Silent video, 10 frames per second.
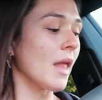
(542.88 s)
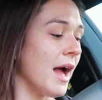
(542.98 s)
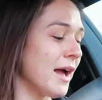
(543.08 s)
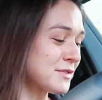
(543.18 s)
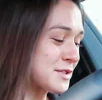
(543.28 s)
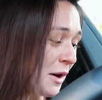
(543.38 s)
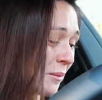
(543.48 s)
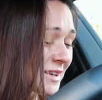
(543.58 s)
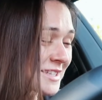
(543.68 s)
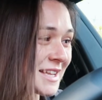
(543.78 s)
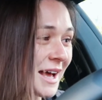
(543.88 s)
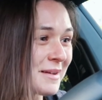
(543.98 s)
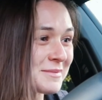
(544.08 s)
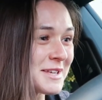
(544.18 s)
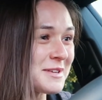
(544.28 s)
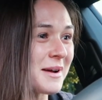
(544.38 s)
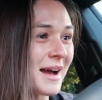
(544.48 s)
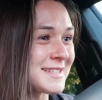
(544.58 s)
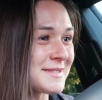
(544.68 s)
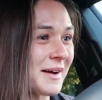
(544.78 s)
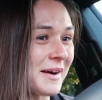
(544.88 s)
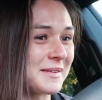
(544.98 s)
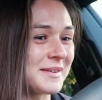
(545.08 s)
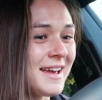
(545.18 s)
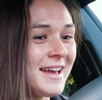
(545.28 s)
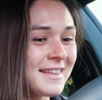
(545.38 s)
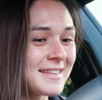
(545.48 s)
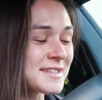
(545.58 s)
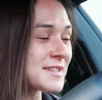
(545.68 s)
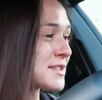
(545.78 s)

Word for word: I have so much to update you guys about. This is